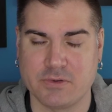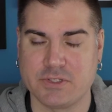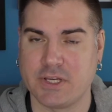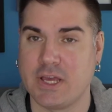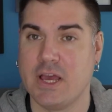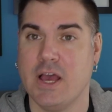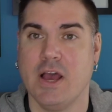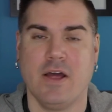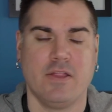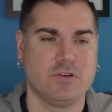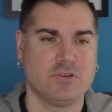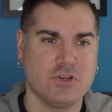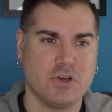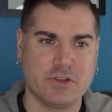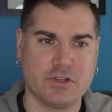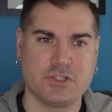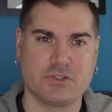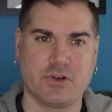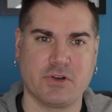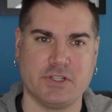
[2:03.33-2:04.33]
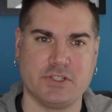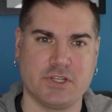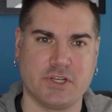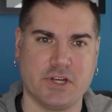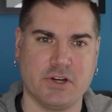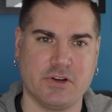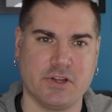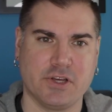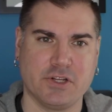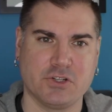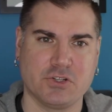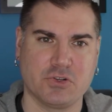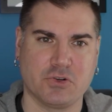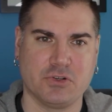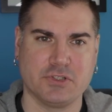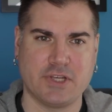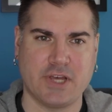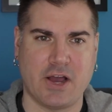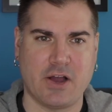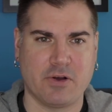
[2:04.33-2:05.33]
It was like, there's all these great security
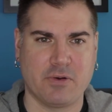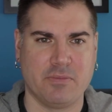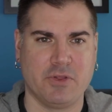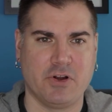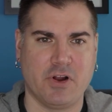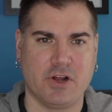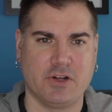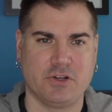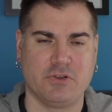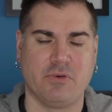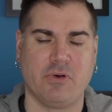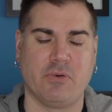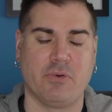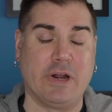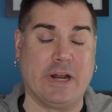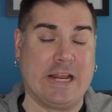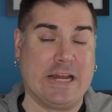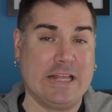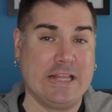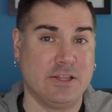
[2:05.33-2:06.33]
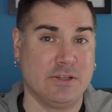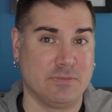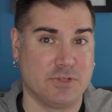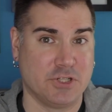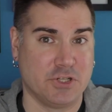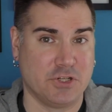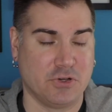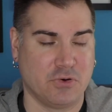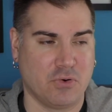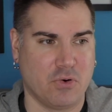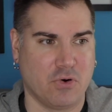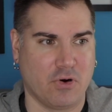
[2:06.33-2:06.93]
controls. How come they're not doing what I need them to do?